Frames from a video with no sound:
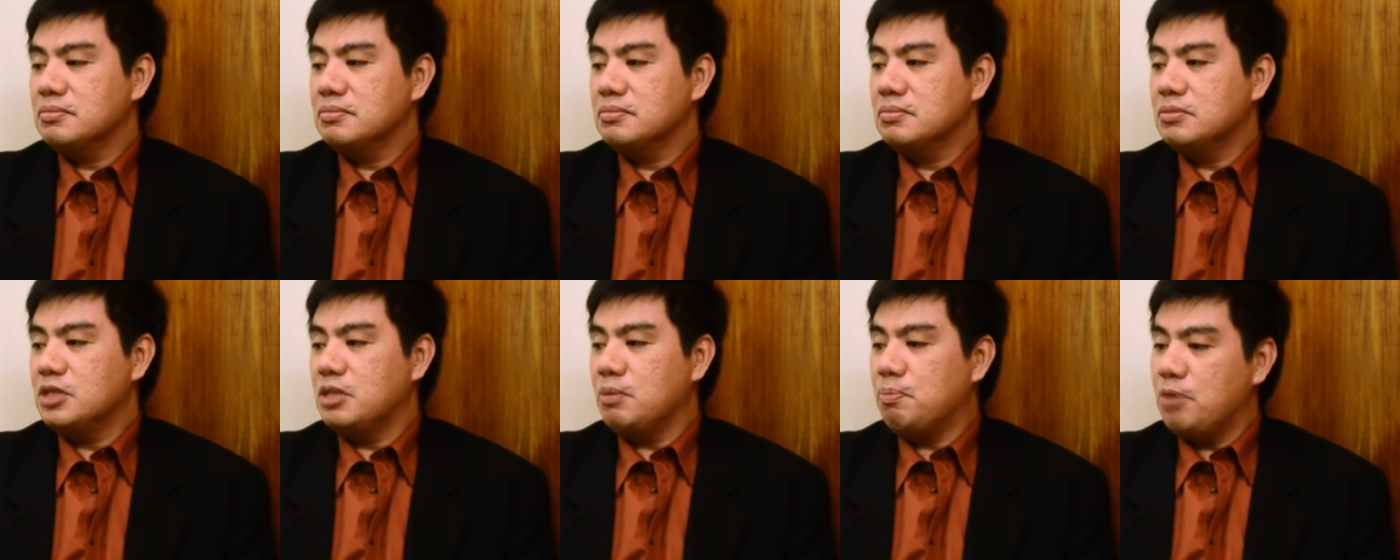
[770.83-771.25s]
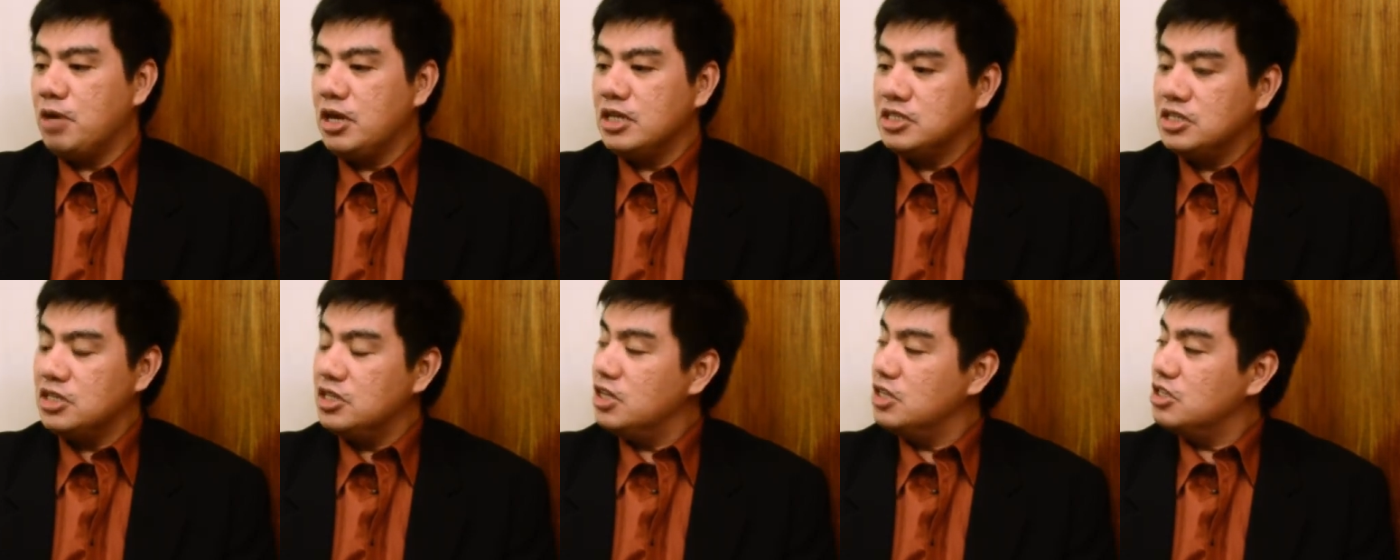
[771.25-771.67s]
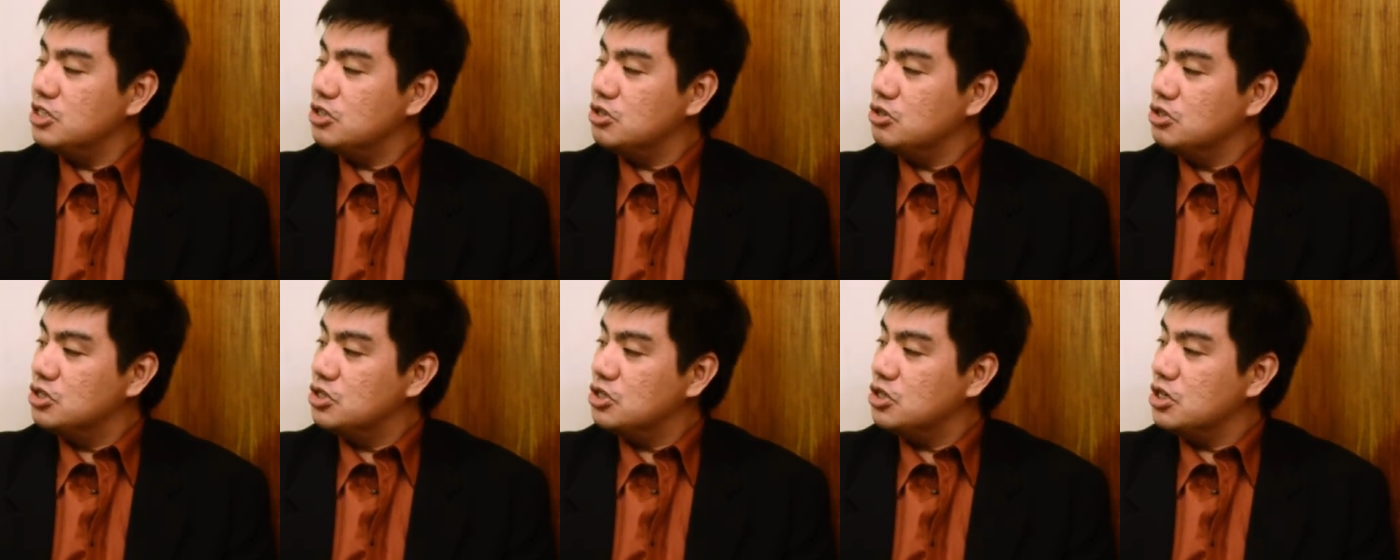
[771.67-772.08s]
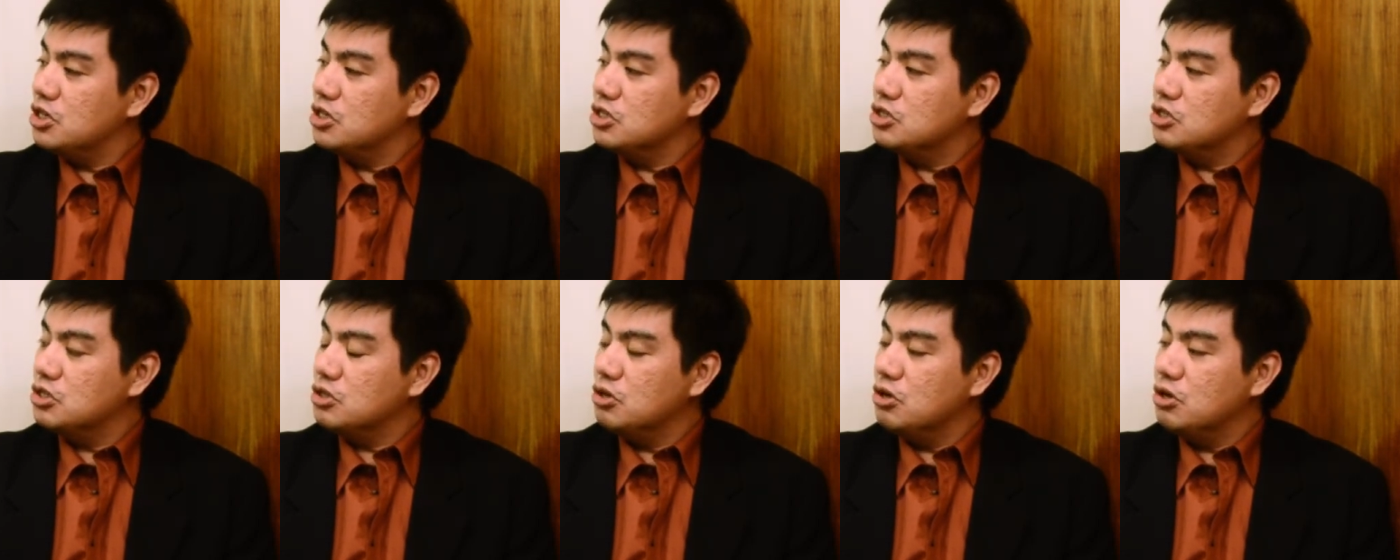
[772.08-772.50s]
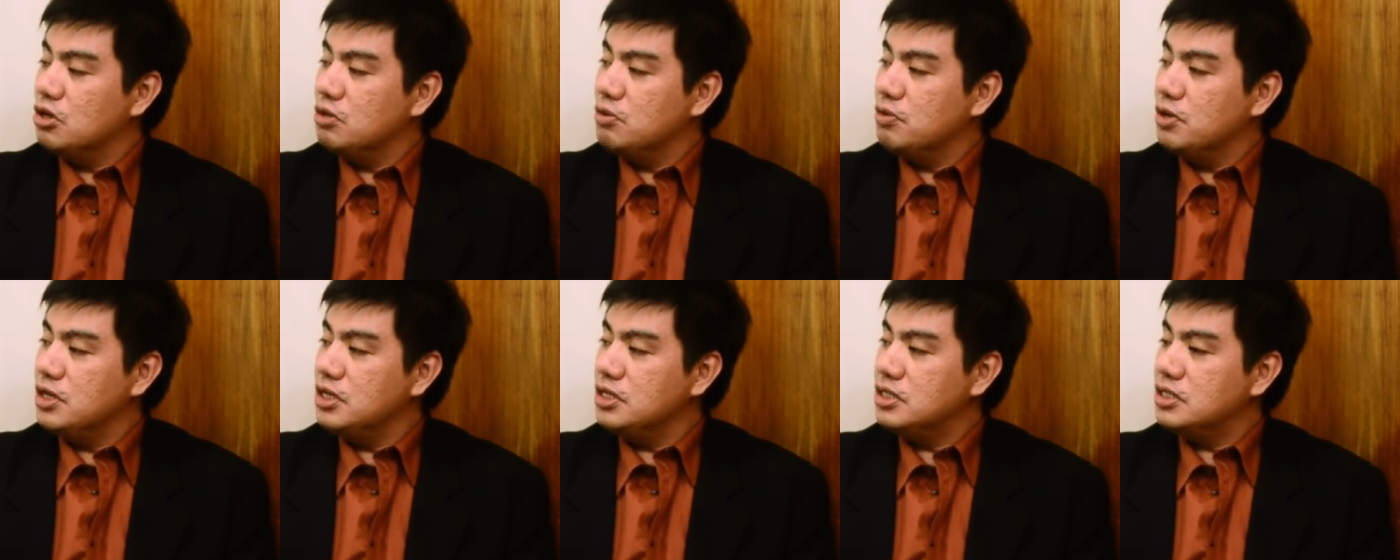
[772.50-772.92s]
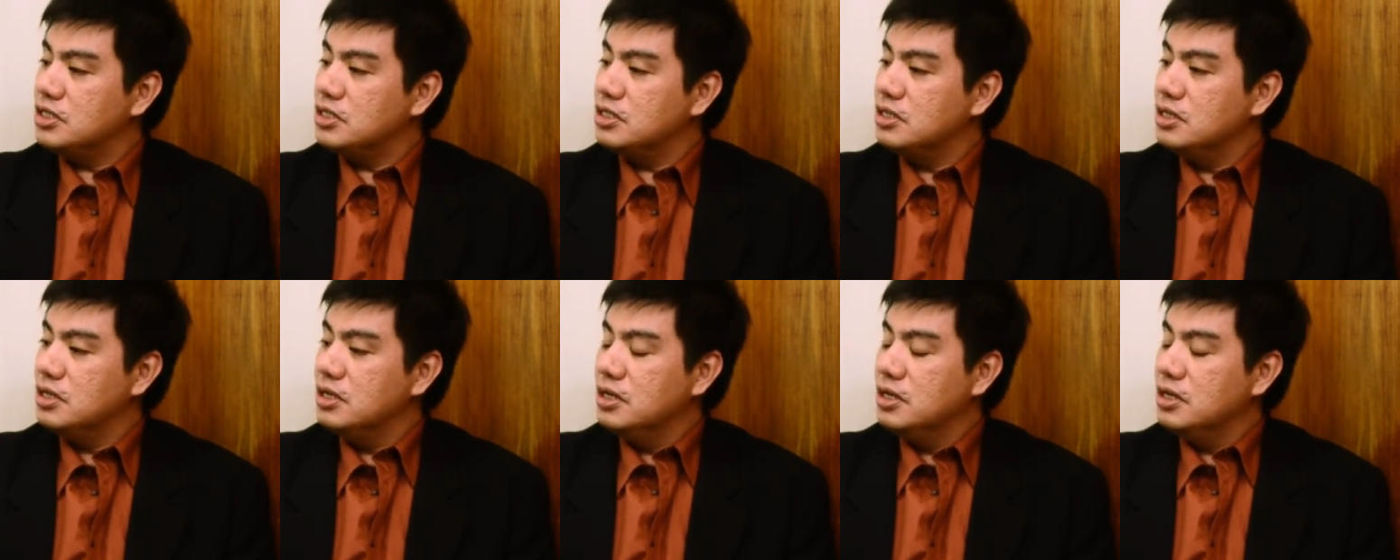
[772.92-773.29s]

the president's concern should always